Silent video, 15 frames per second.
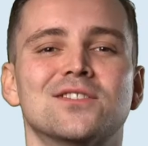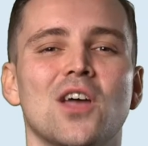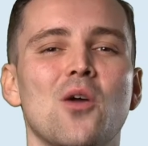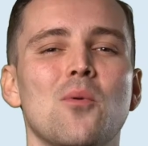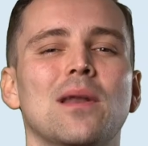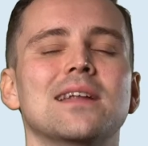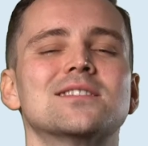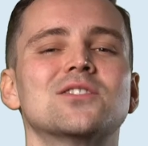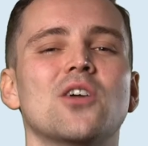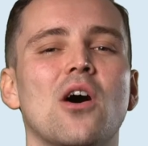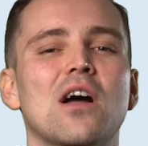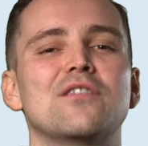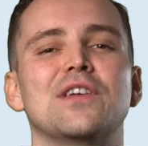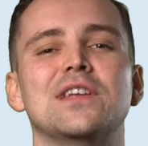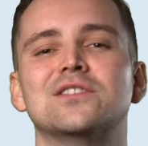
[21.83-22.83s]
So let's
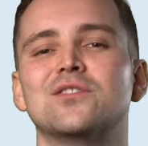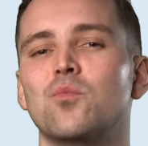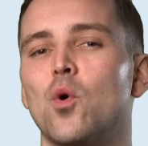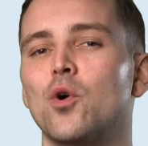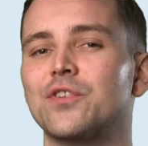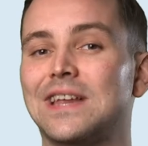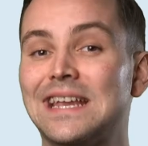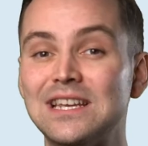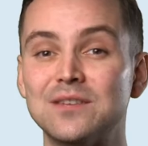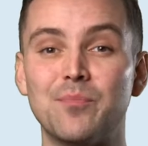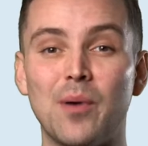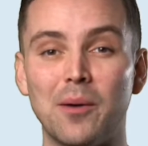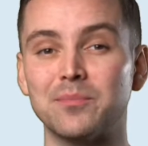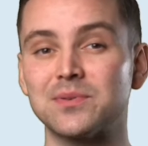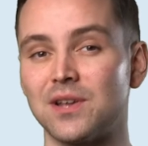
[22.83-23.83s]
dive into what heat
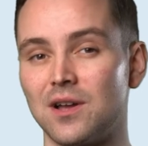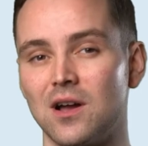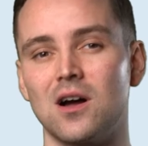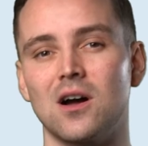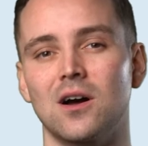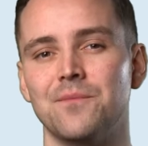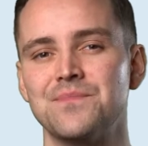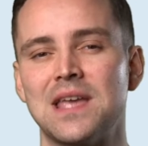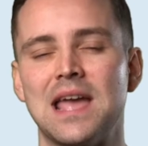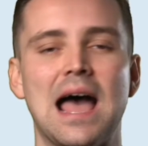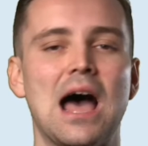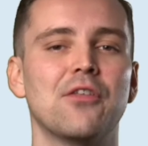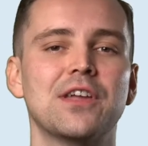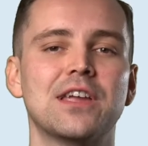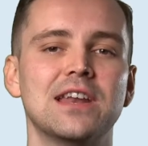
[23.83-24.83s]
pumps are,
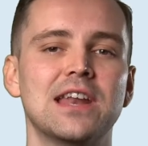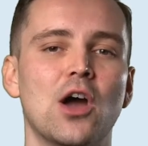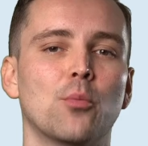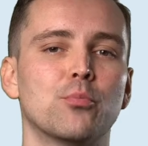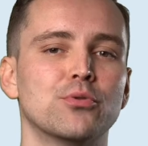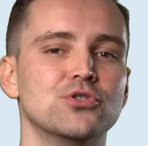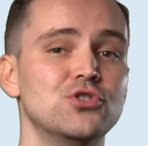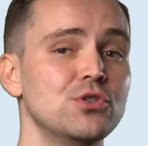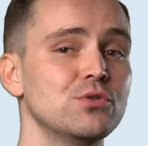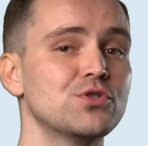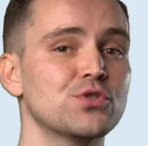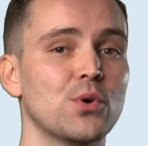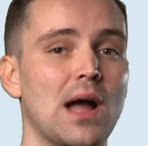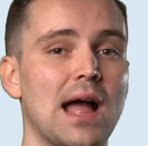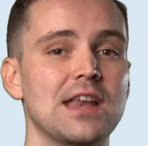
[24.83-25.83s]
how they can help
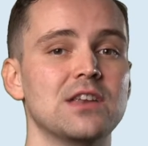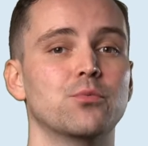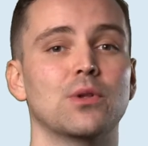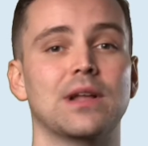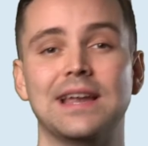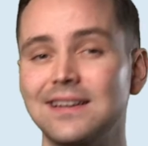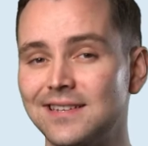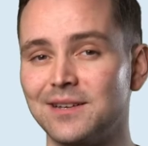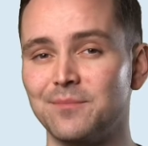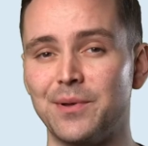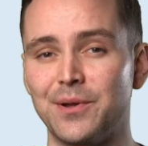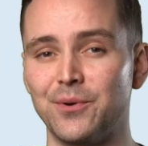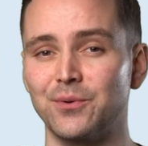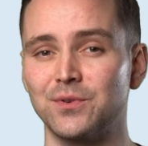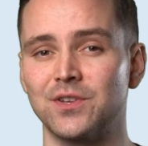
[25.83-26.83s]
reduce your annual heating
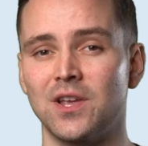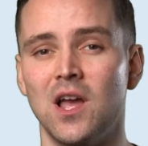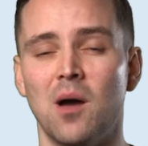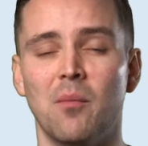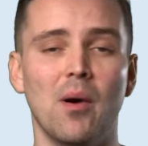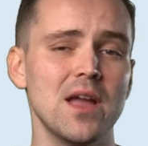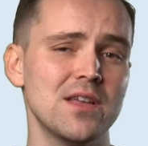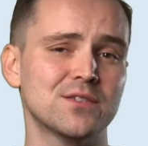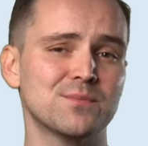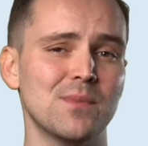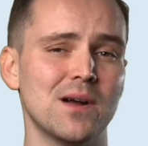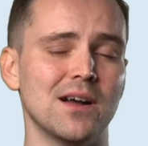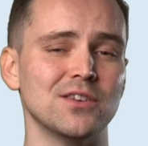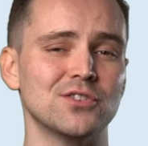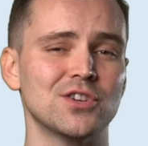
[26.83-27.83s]
bills by as
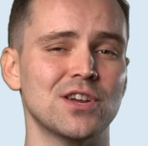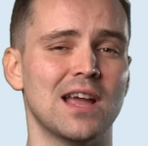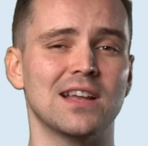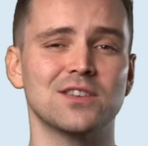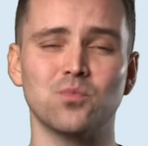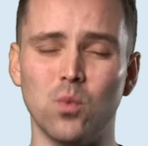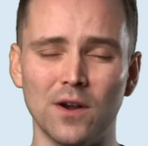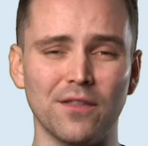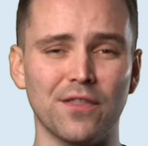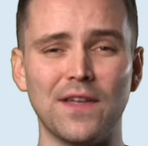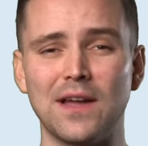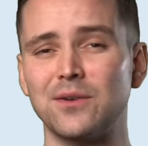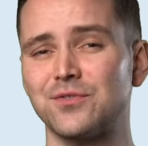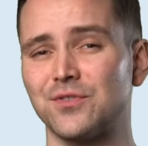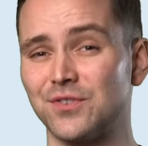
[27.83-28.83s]
much as
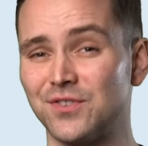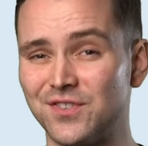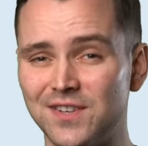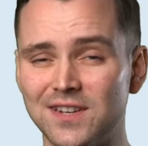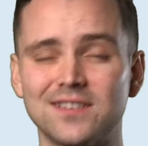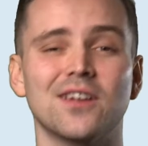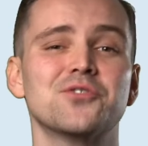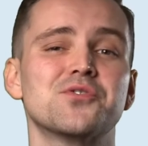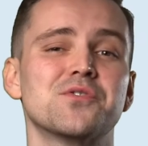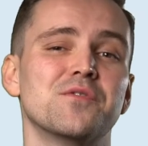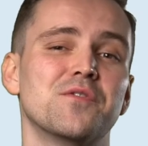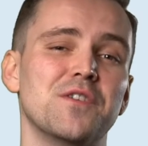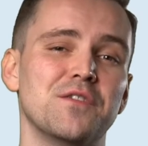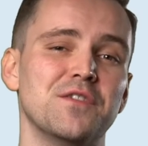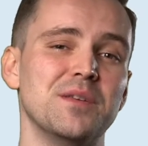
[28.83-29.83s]

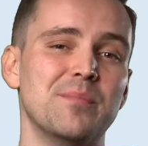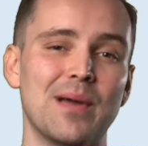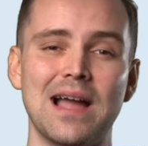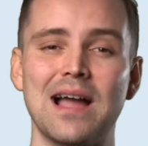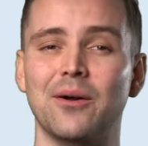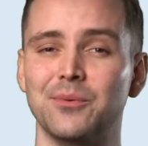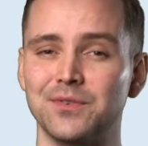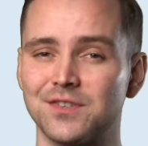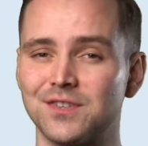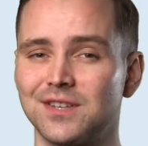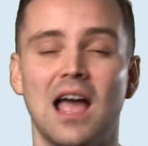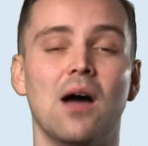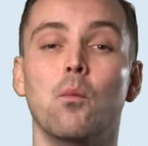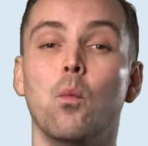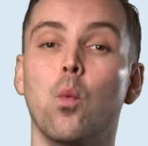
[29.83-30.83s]
£1,650,
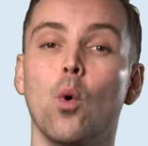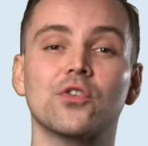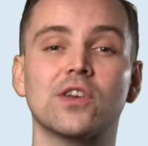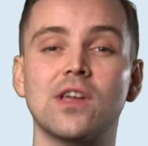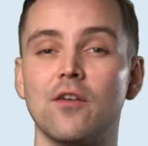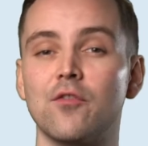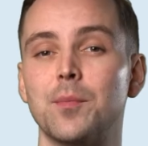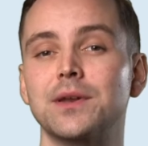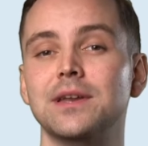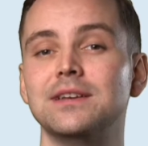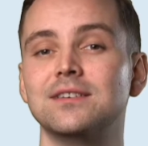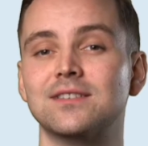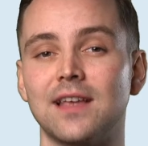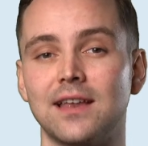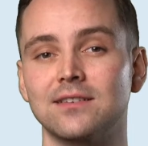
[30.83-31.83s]
and what government
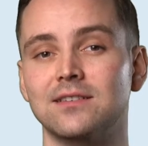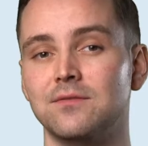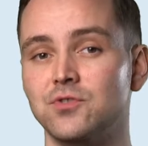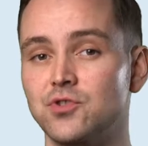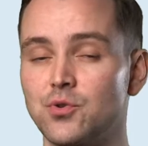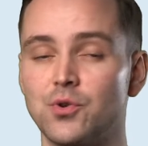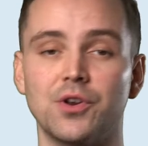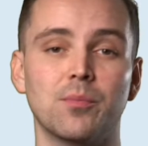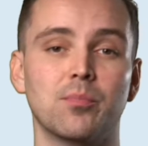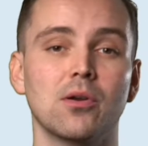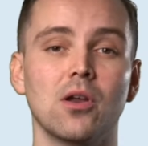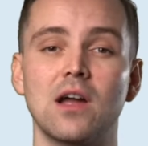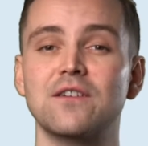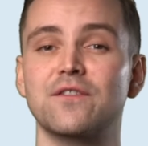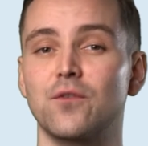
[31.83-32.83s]
incentives you can
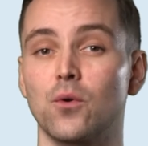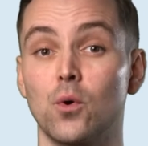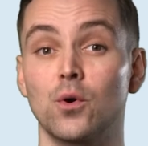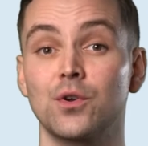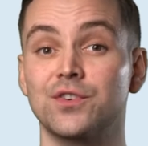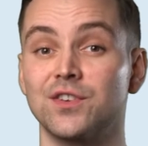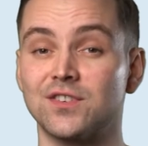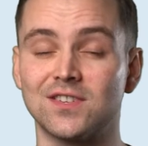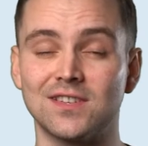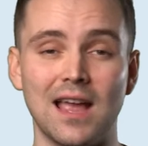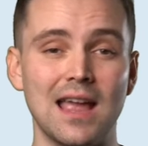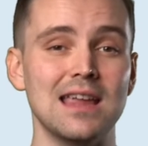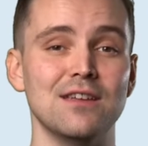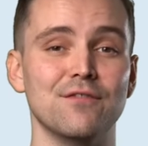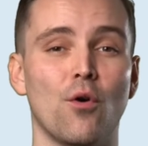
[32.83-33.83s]
apply for to
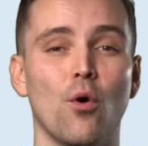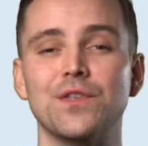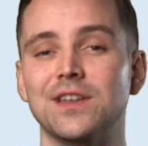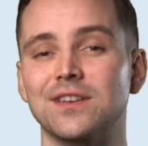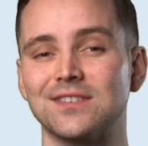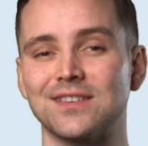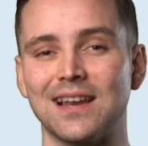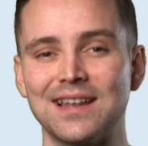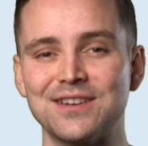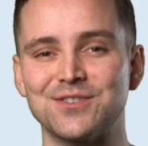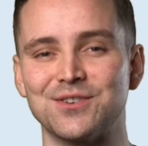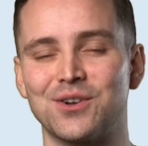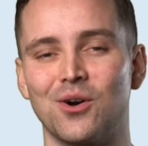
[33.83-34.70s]
save on the installation